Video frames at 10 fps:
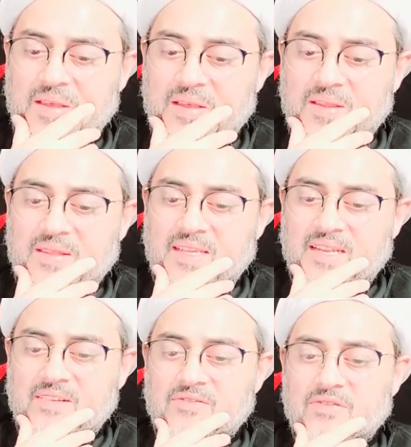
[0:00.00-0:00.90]
that
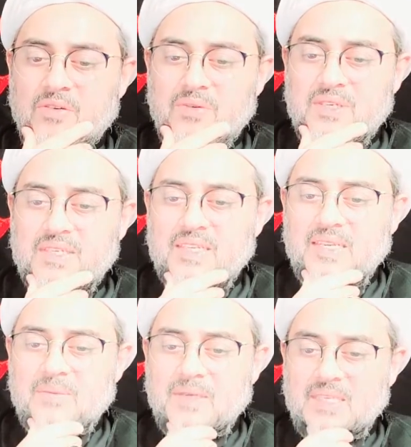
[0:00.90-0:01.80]
unfolded
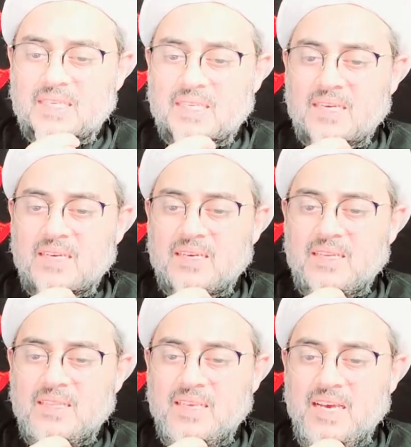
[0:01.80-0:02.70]
in Medina, in
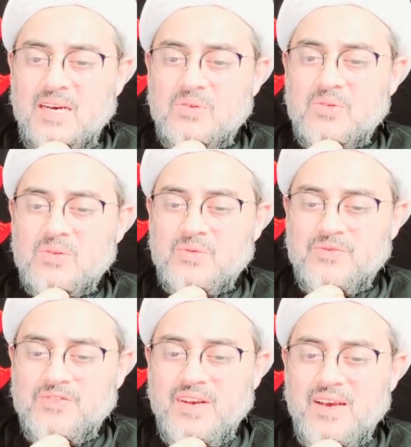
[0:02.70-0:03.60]
the house of
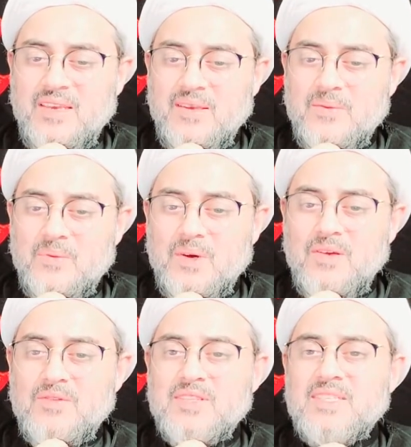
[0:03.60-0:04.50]
Wahi, one
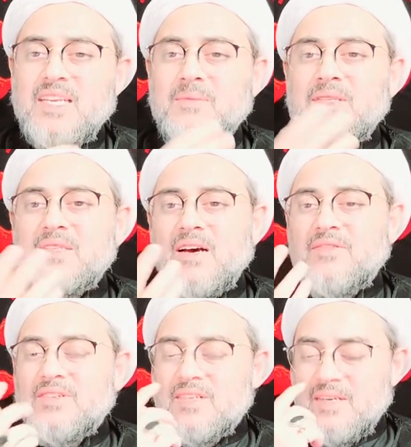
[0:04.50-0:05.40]
of the statements
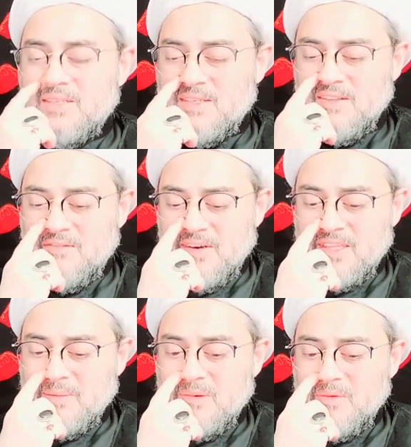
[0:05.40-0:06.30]
after Hazrat
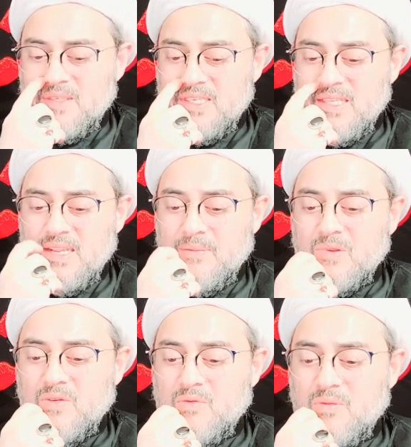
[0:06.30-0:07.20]
Fatima, we see that
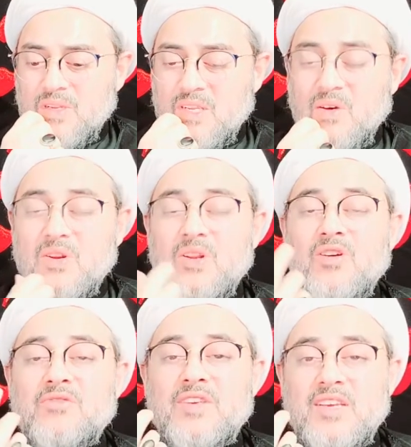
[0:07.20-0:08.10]
Amirul Mu'mineen, on and
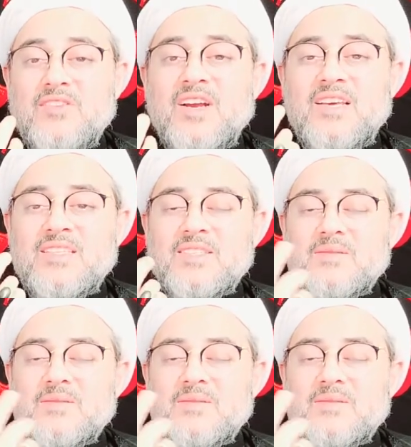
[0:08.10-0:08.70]
off, he cries.